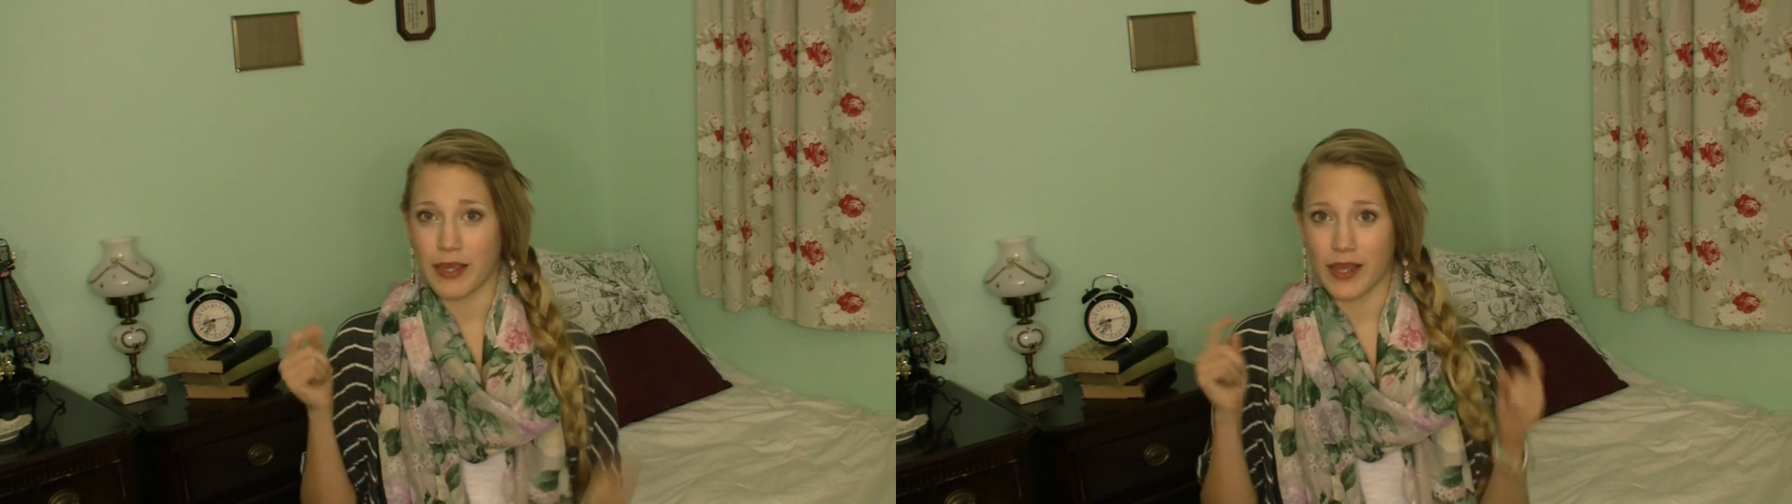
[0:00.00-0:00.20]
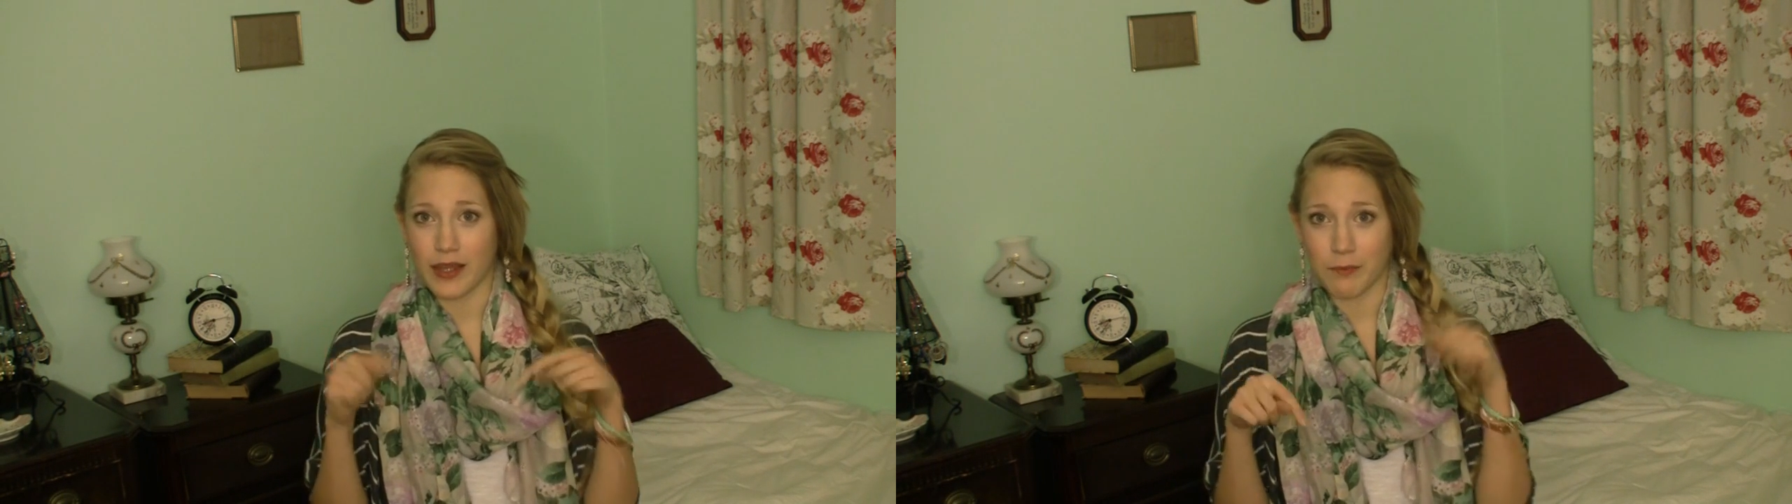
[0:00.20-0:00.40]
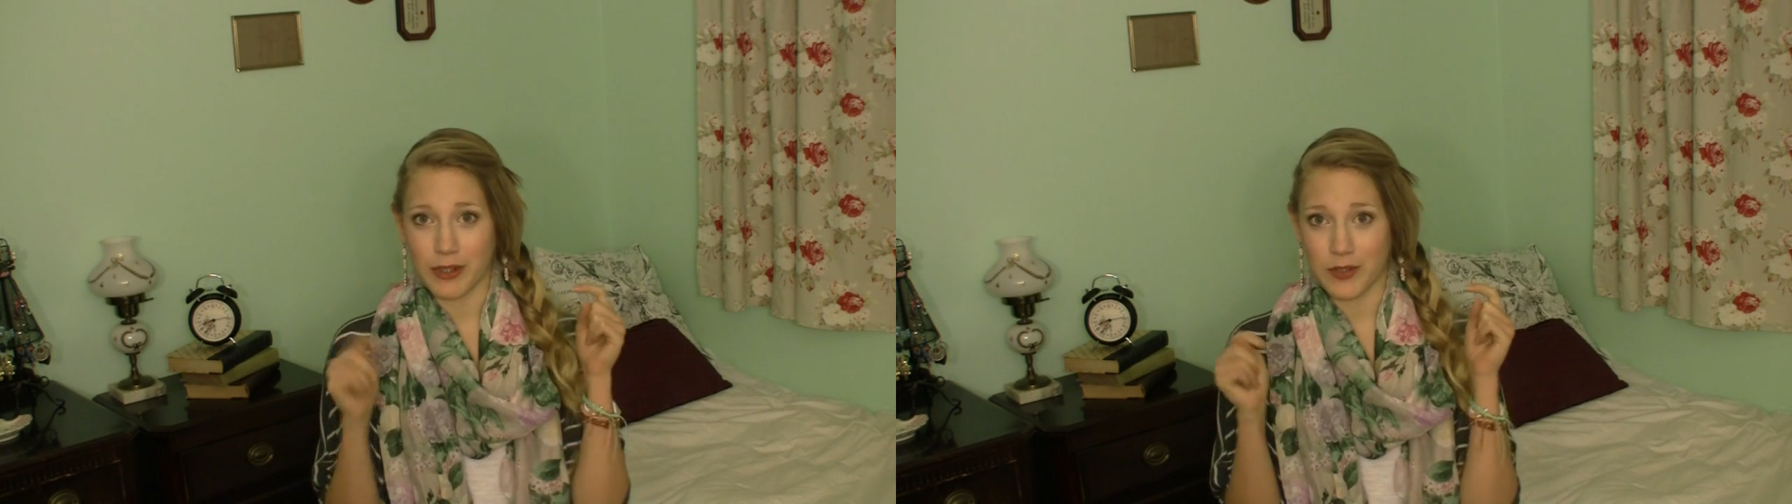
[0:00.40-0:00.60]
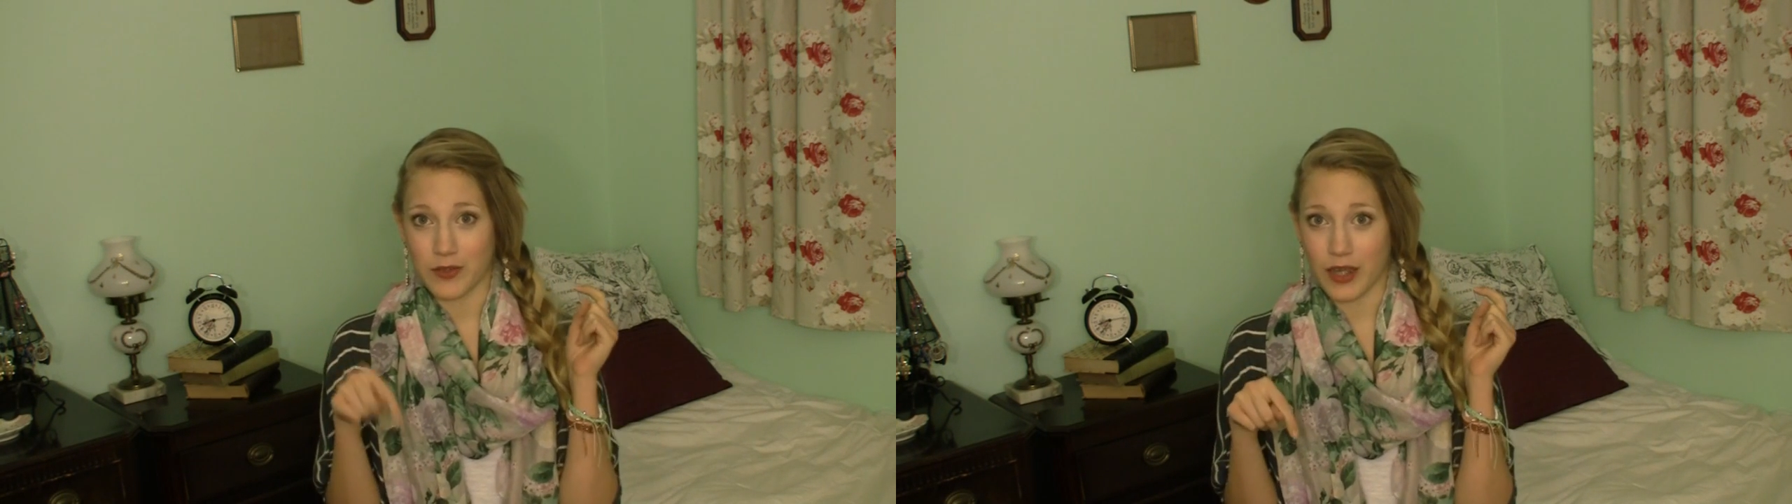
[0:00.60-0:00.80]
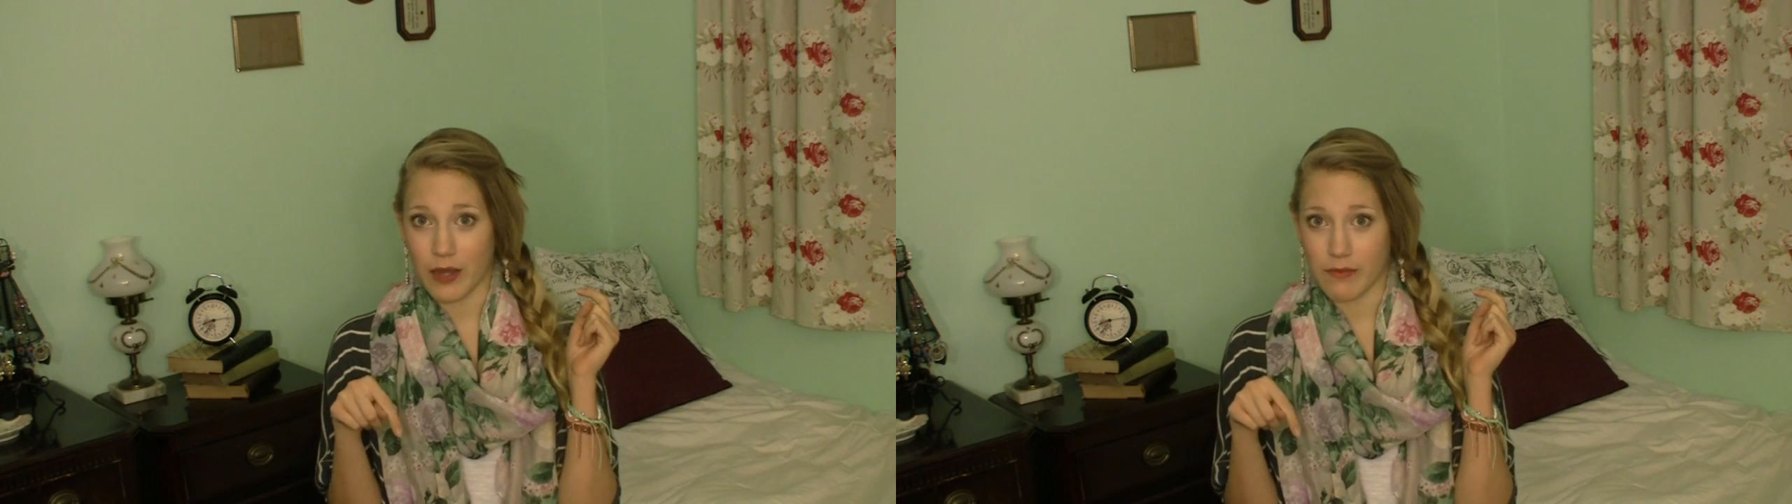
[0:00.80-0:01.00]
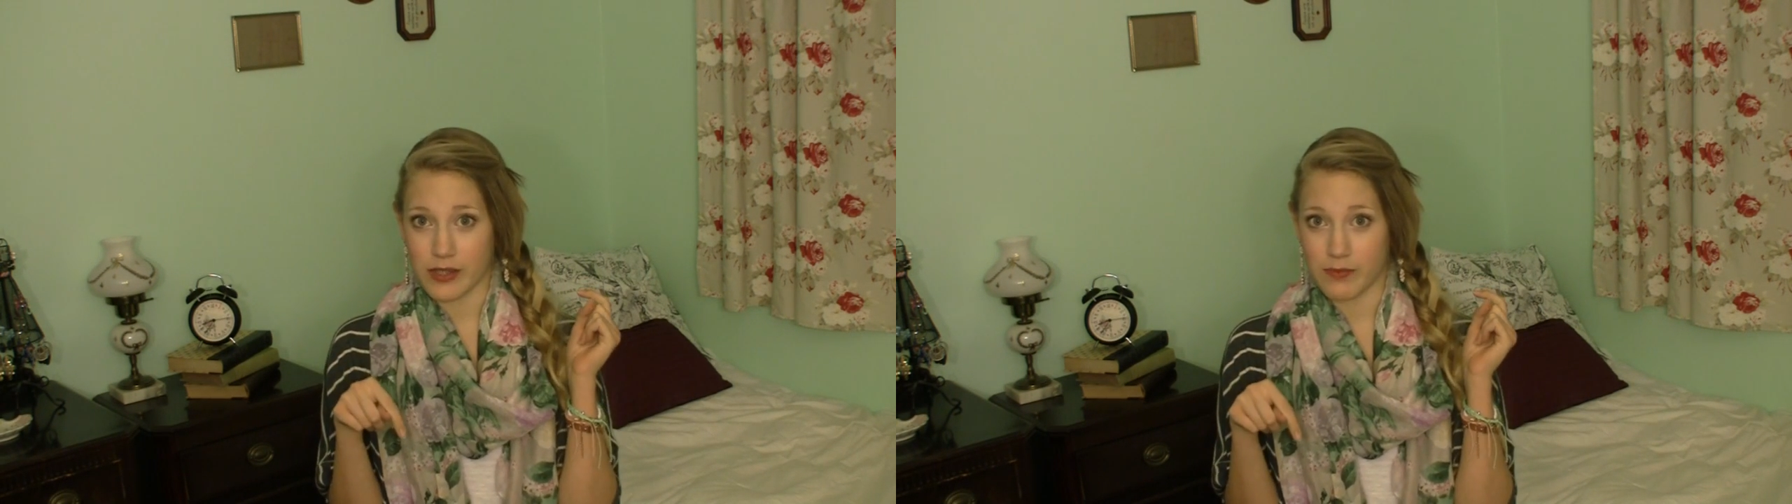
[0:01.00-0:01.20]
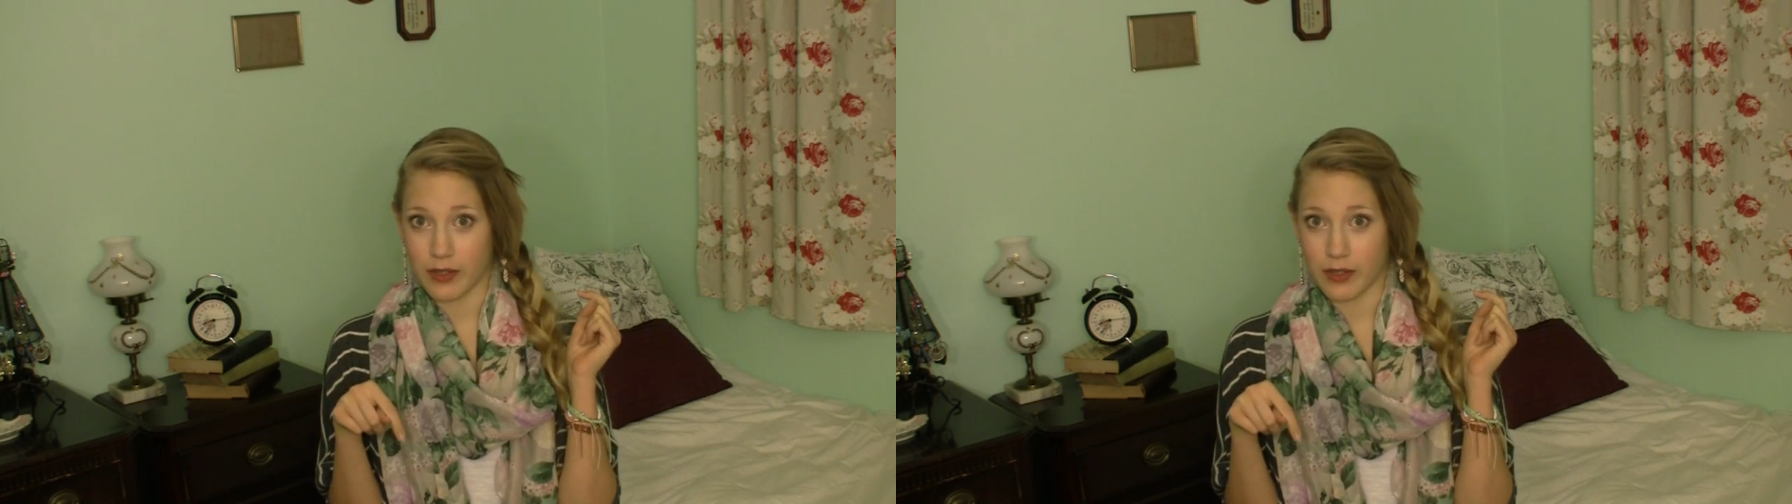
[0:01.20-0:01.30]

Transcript: and let me know in the comments